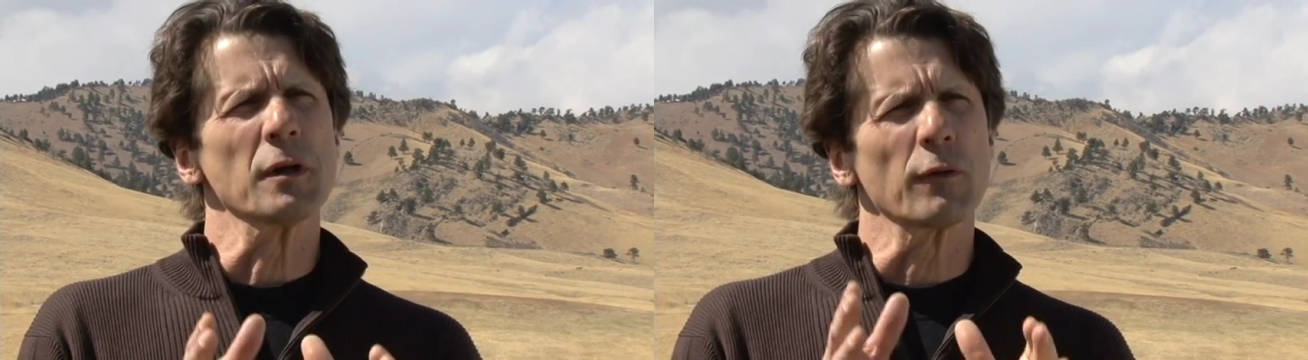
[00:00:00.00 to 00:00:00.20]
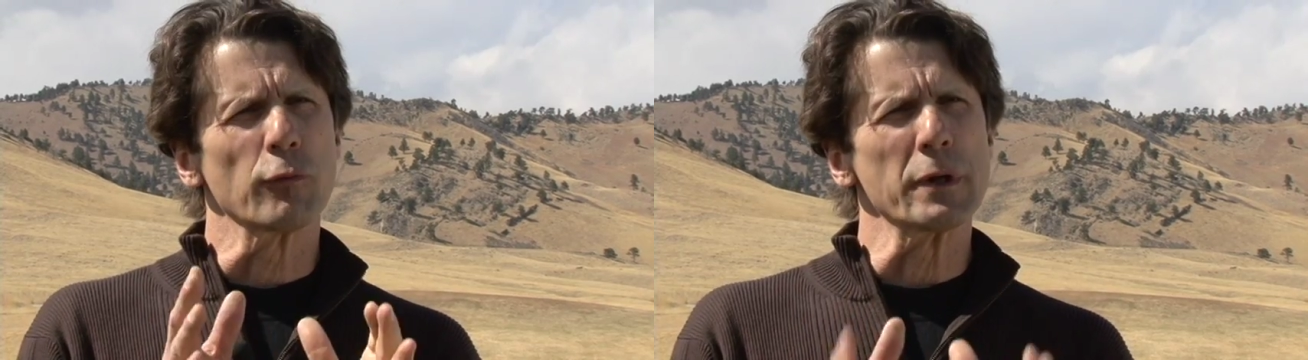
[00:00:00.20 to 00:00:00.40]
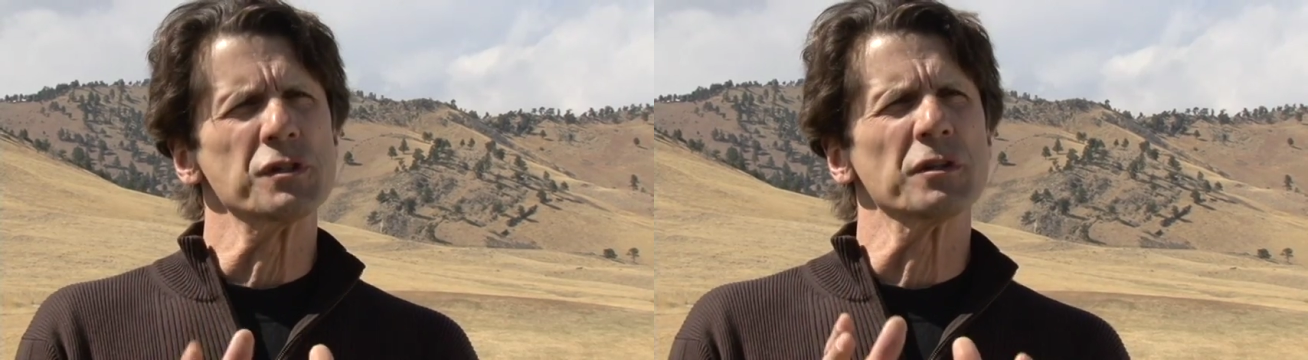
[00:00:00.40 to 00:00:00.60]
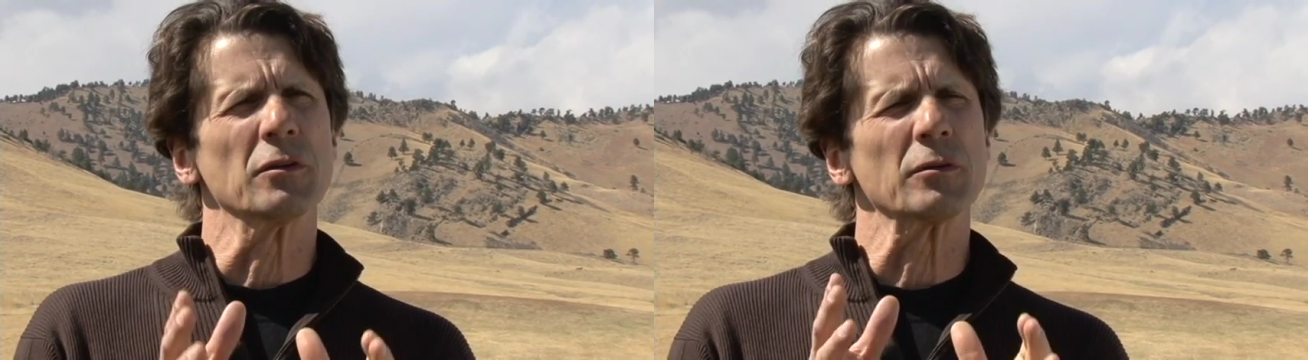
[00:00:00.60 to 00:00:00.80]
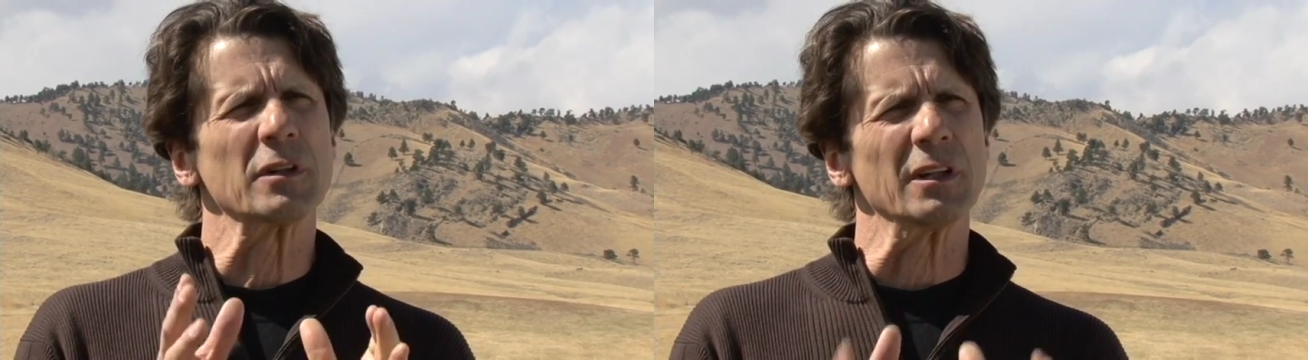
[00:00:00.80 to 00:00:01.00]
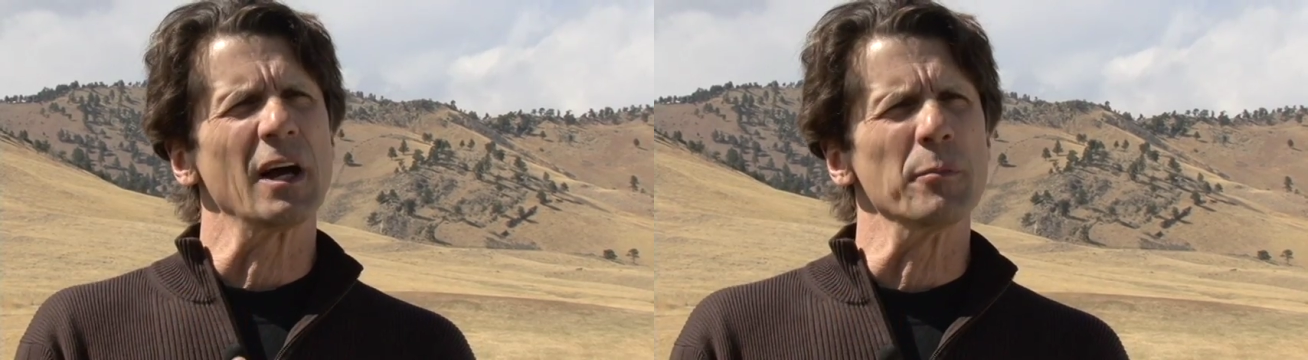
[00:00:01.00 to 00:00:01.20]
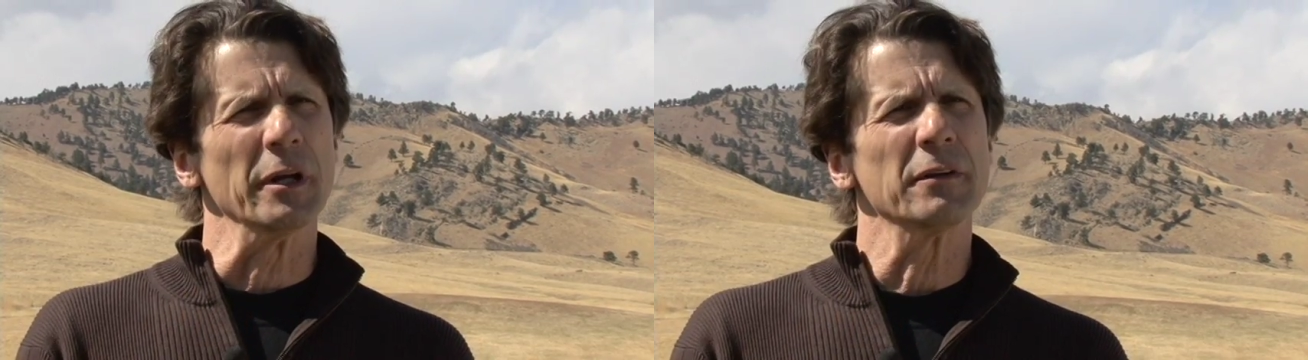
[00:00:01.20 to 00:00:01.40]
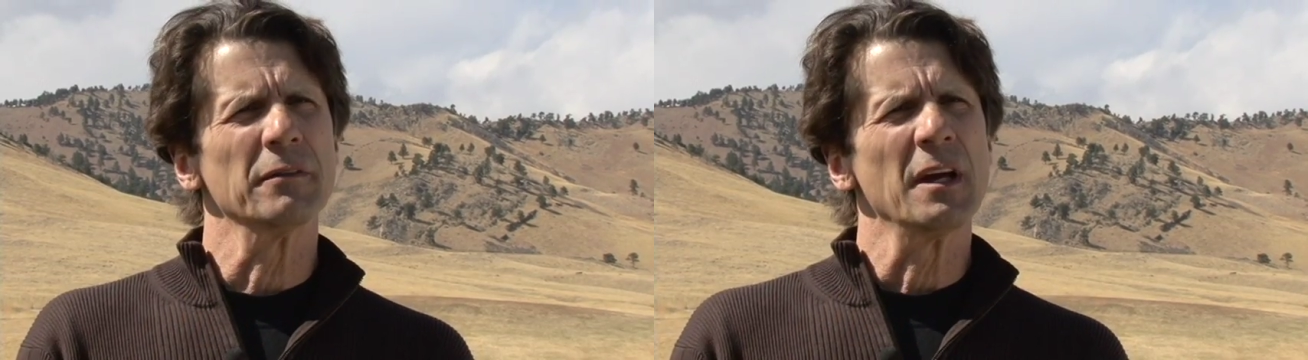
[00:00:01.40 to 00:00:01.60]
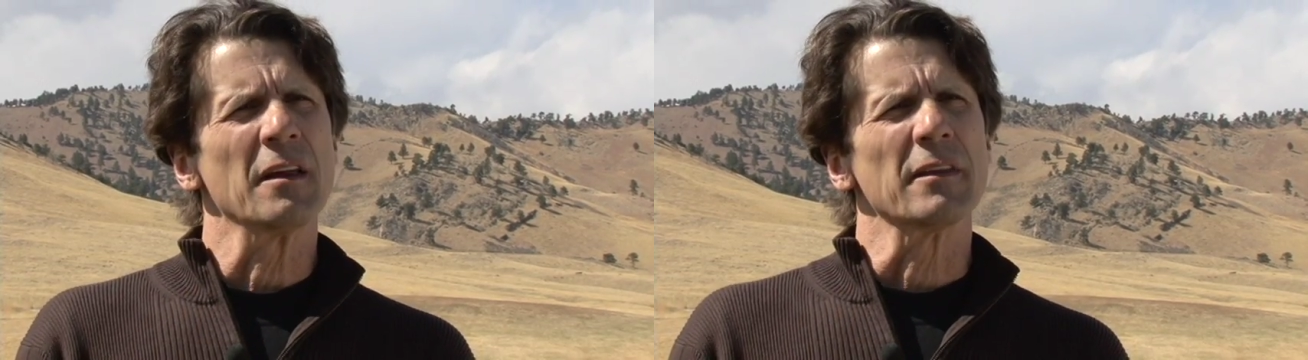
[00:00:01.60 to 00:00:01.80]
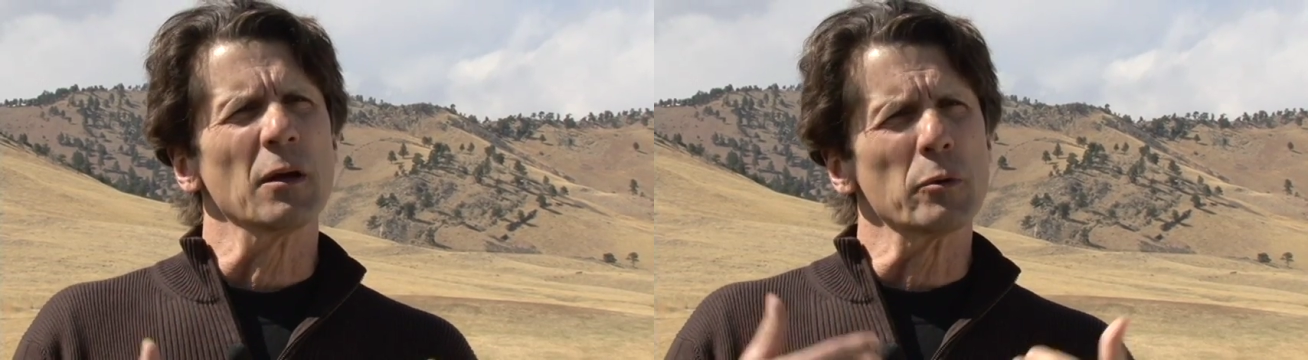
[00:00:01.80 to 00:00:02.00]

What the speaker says: of regional climate. They